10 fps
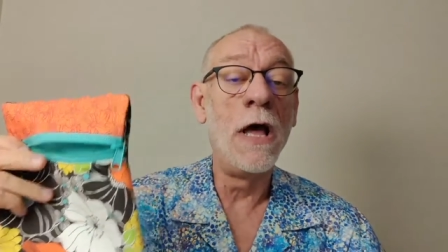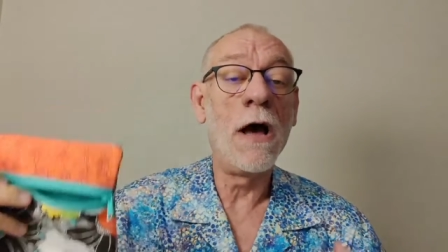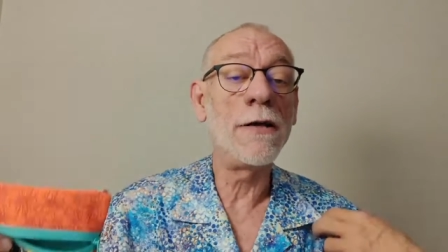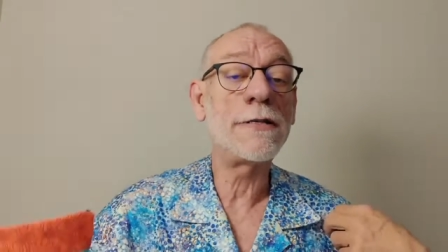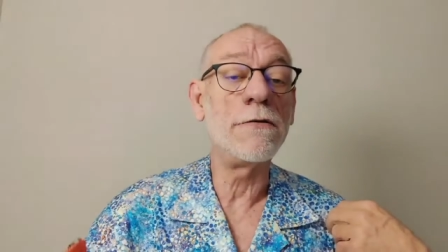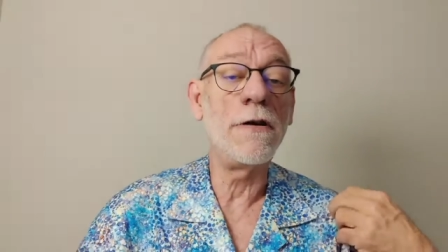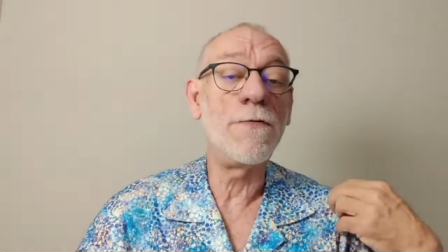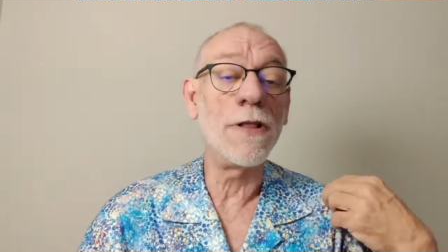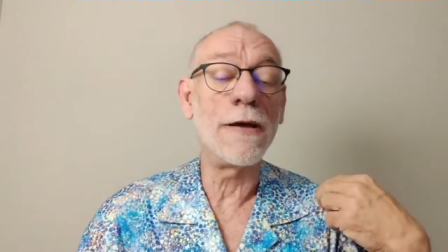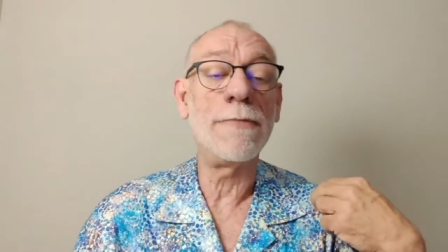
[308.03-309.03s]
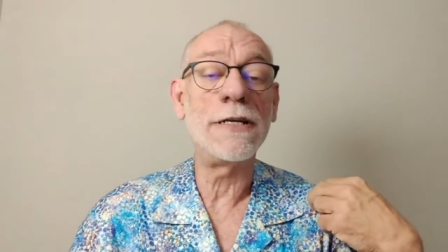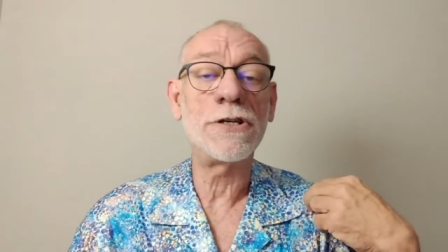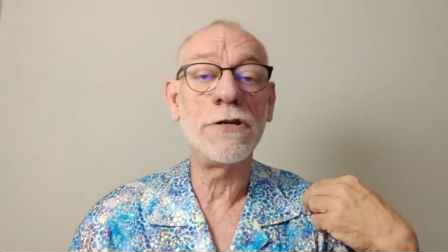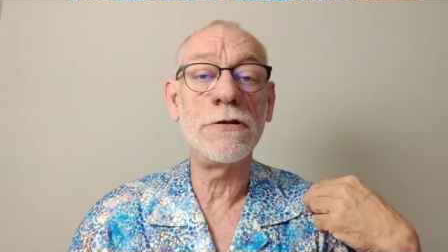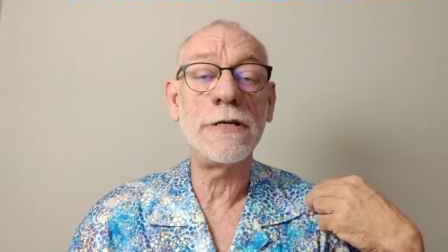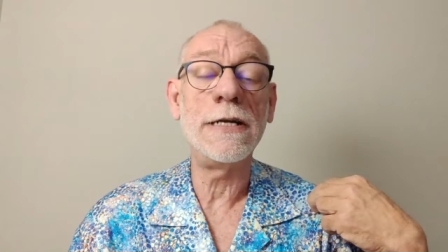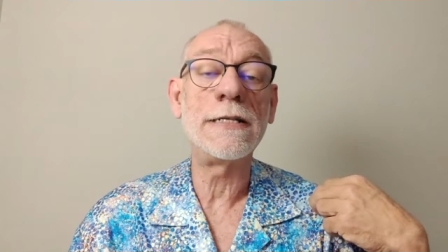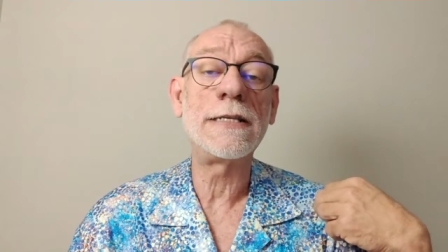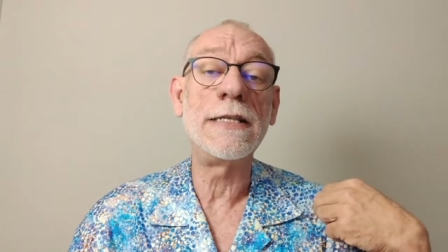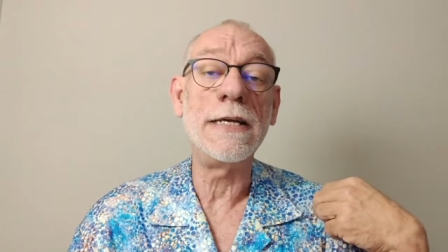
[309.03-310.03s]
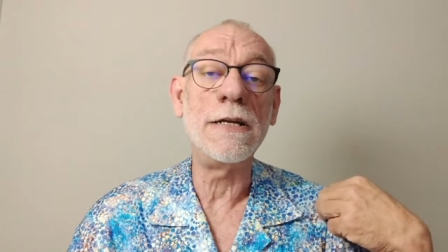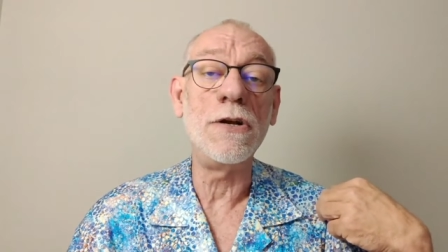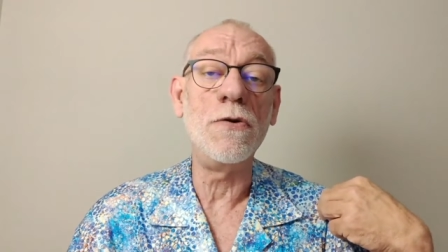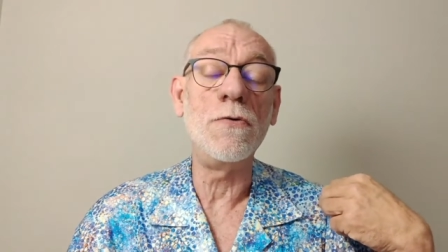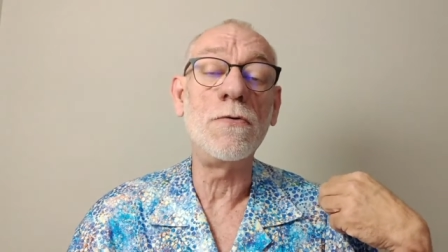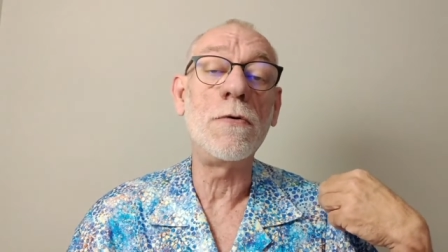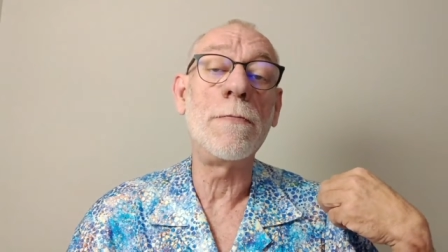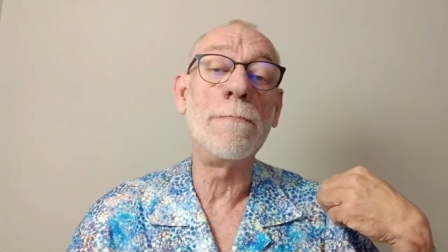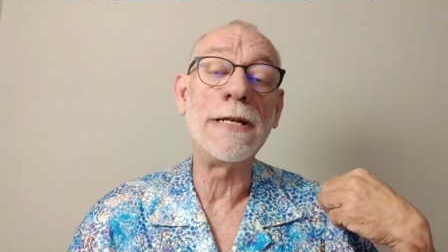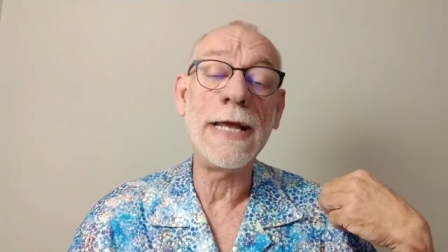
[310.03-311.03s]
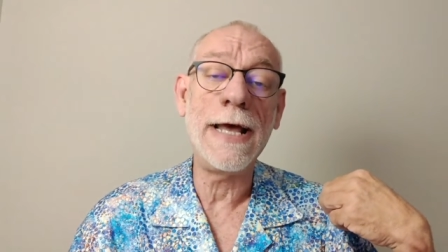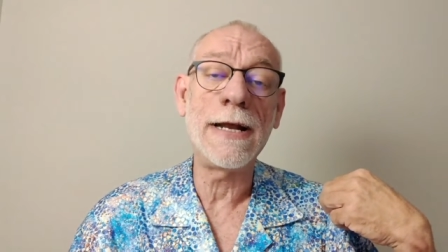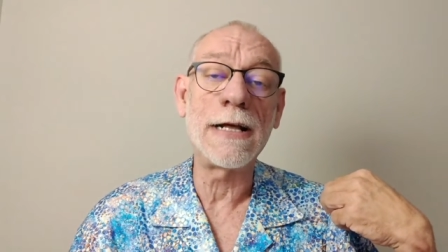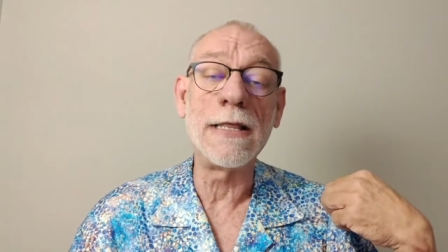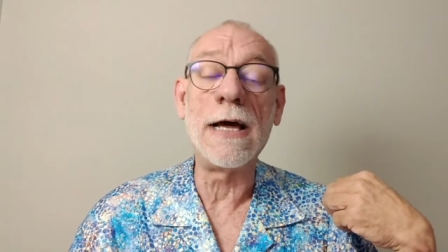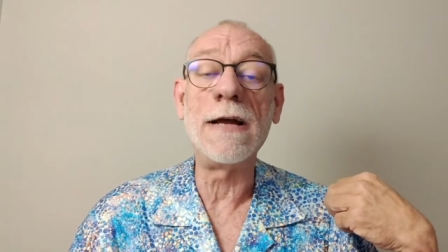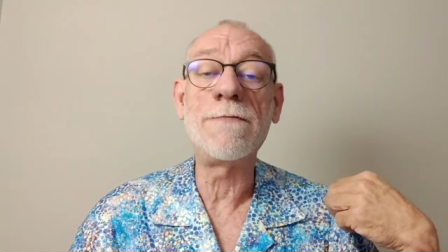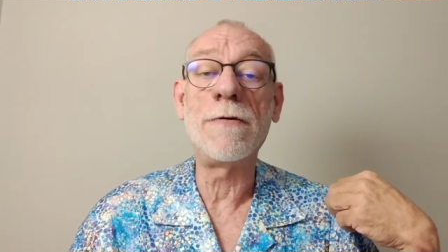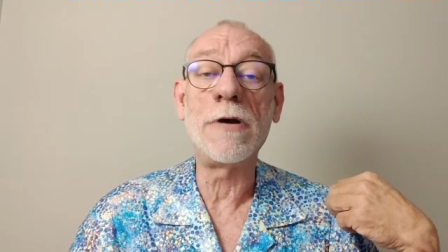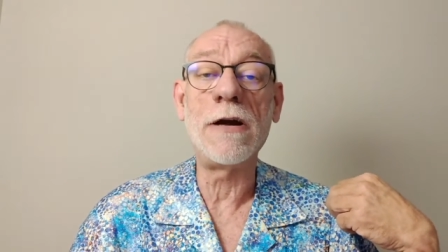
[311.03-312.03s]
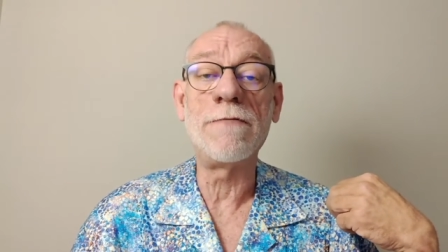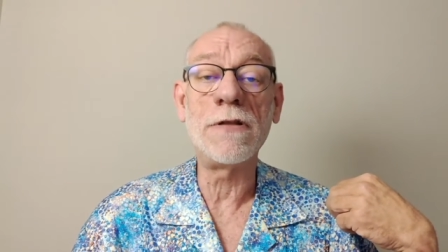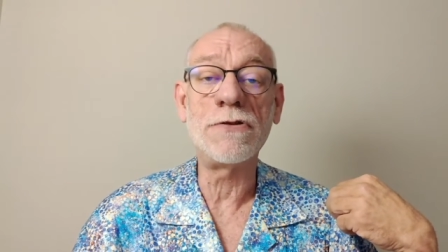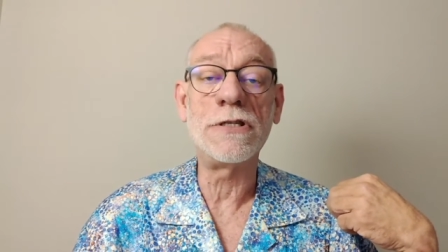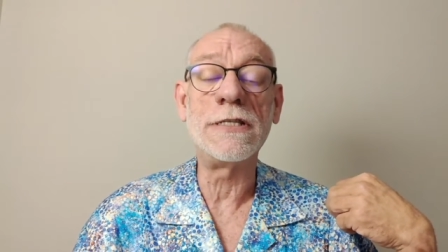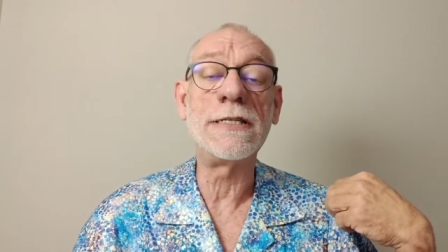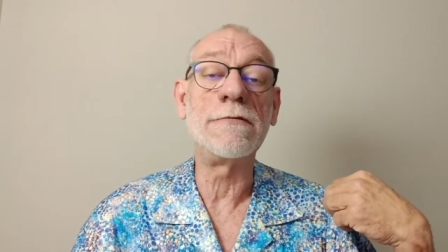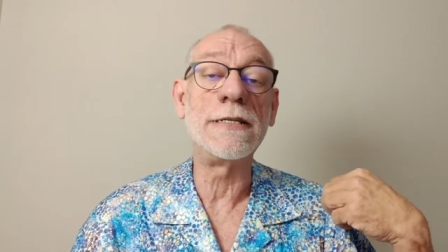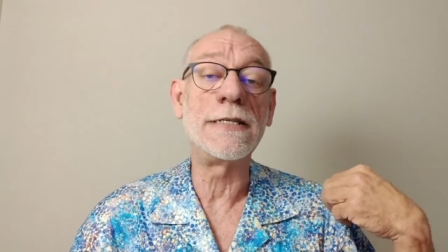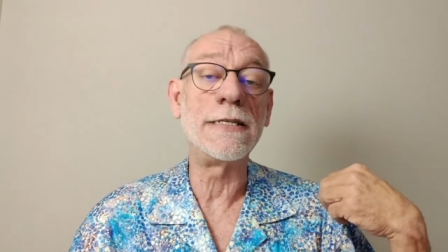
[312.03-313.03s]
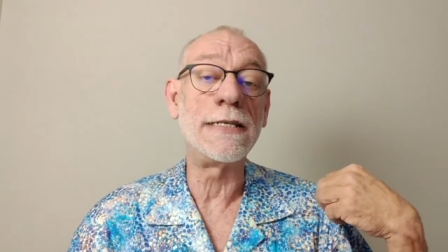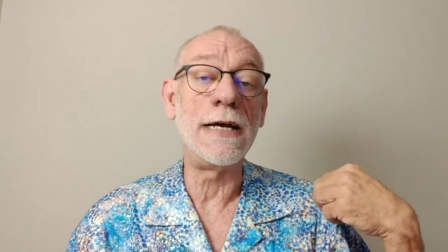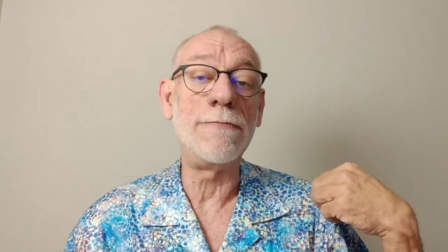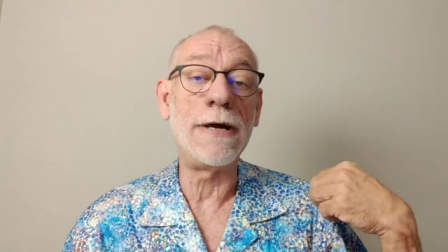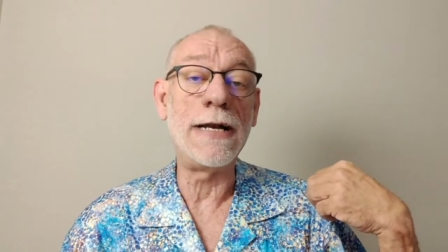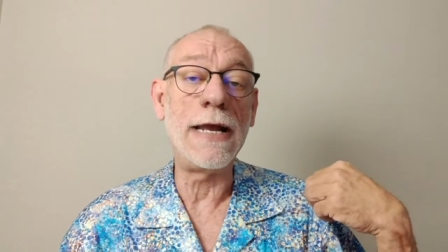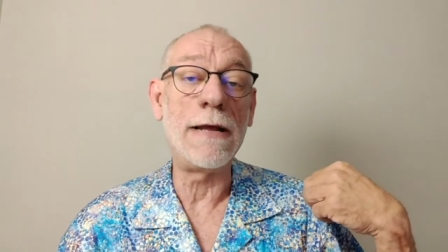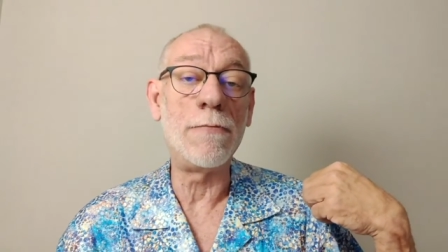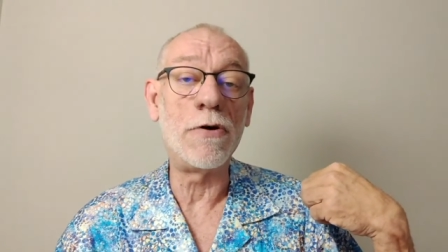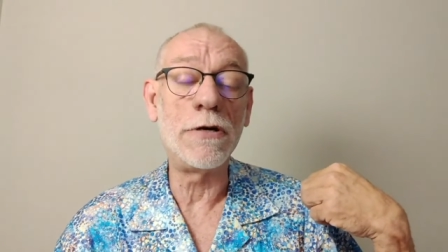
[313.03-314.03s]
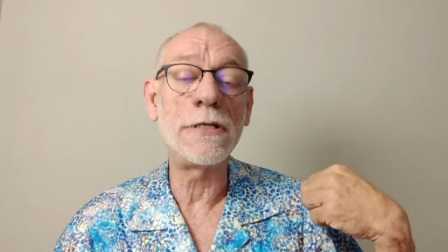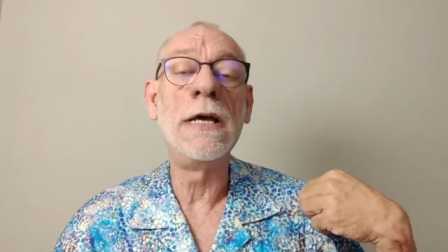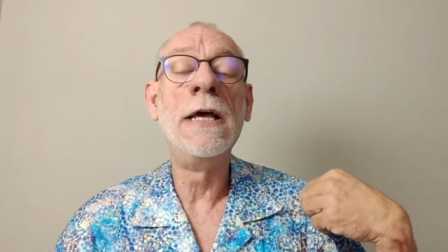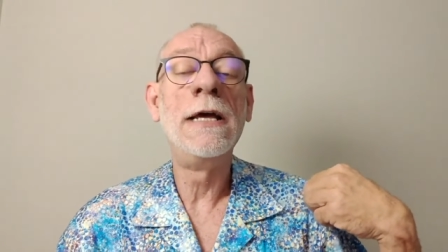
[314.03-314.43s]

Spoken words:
Also, if you like my shirt, it's the new Botanica line from our Evolution series designed by Dan Morris,